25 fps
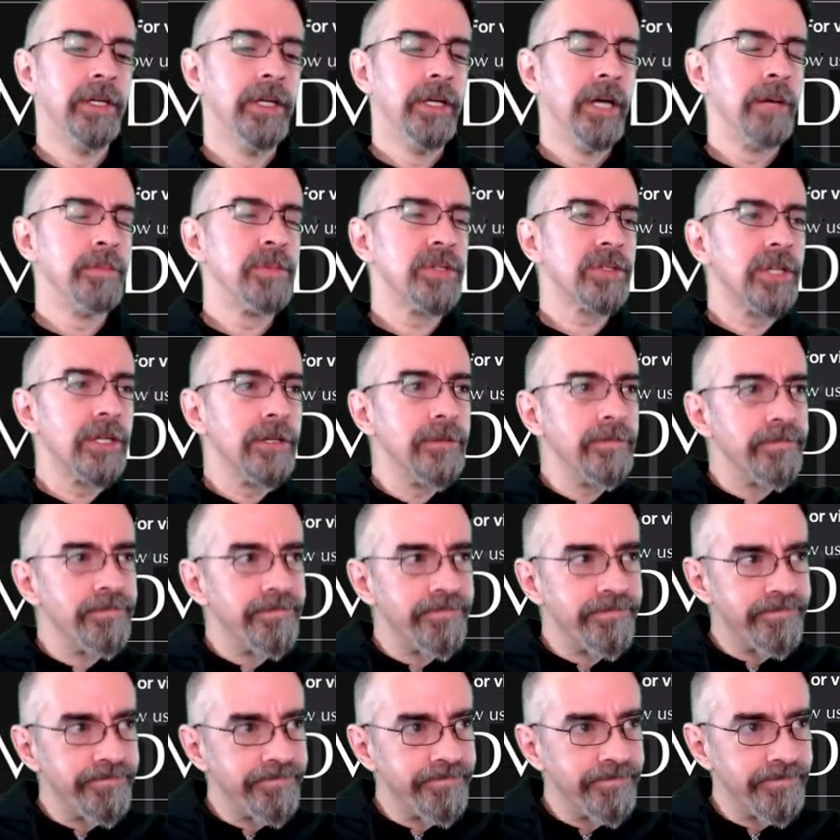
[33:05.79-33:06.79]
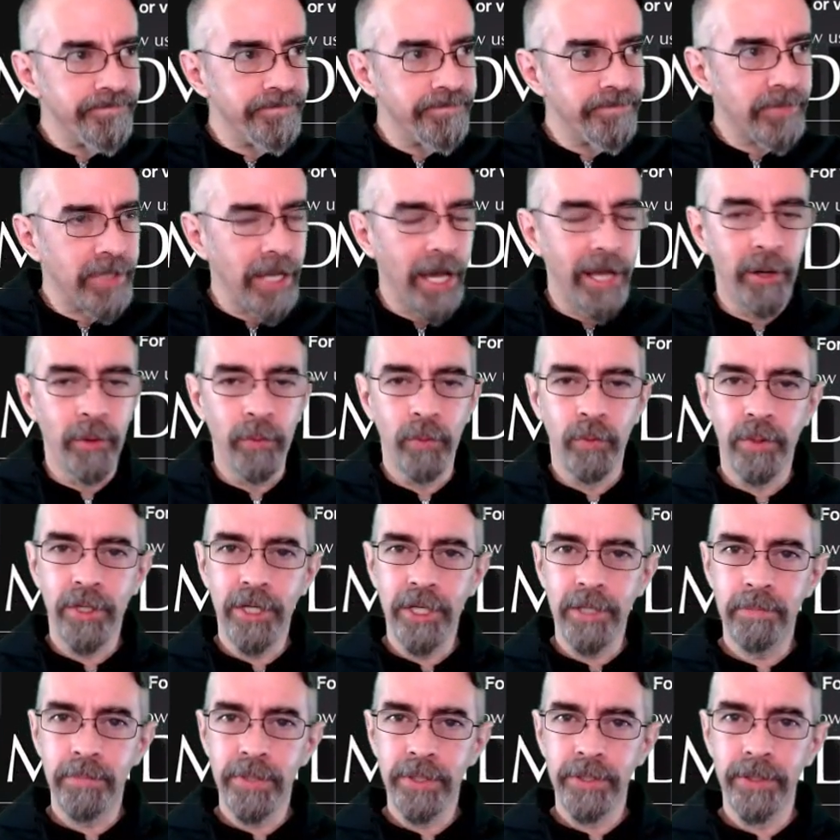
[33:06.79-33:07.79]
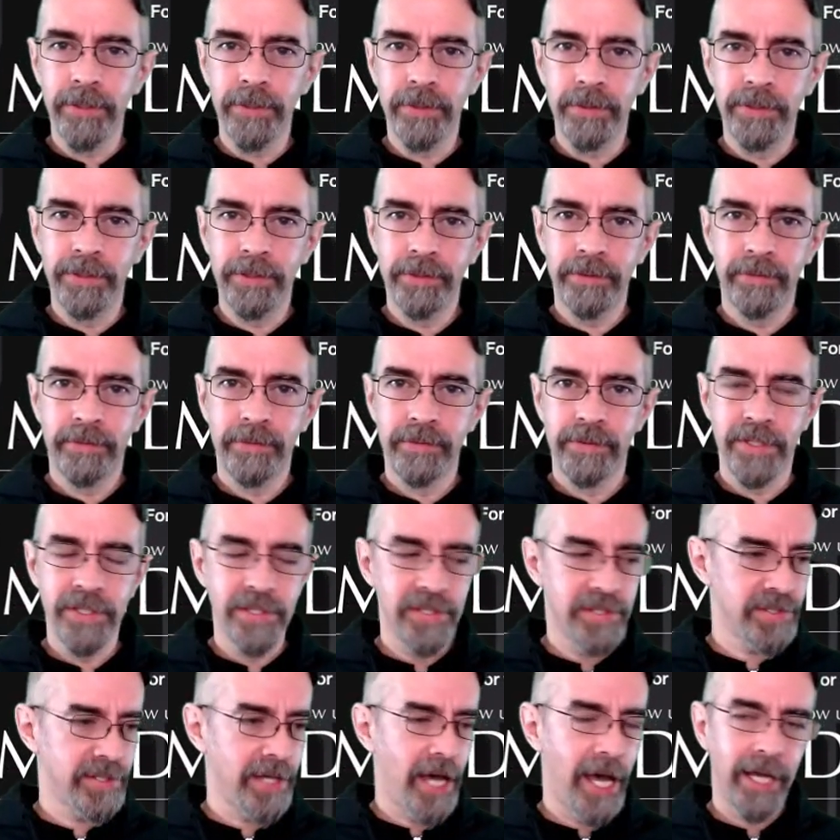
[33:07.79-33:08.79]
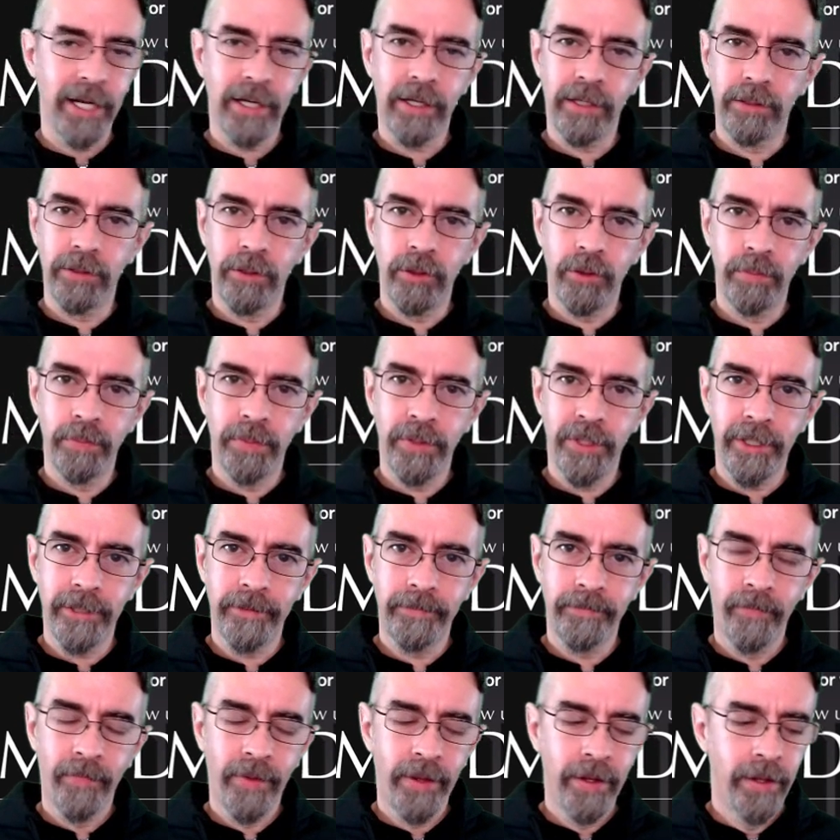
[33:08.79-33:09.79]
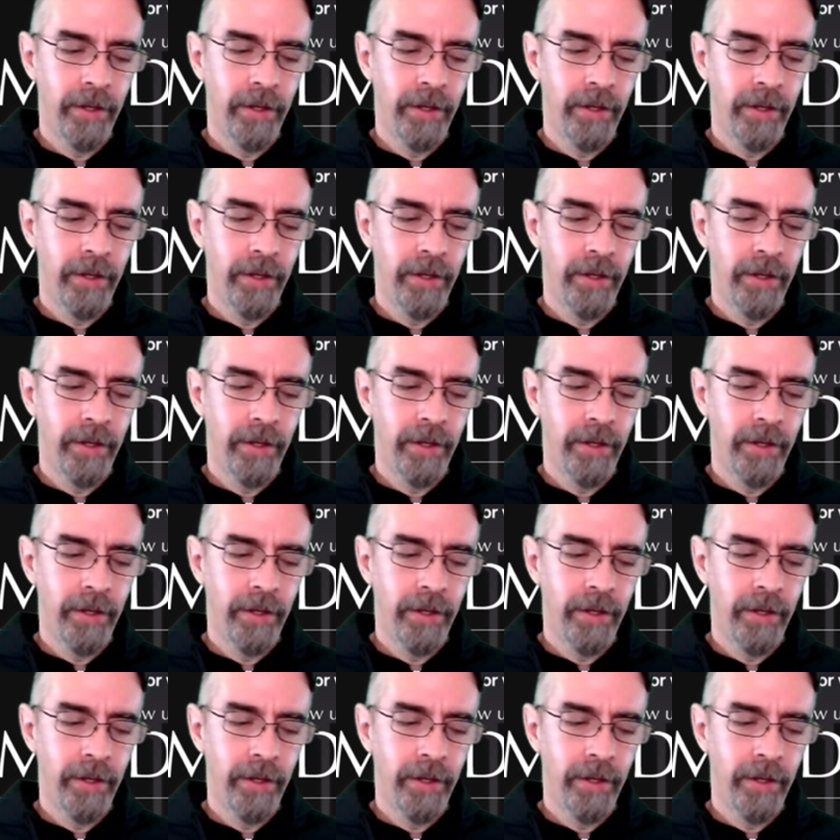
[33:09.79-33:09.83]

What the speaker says: I'm just gonna kind of rebuild this site a little bit,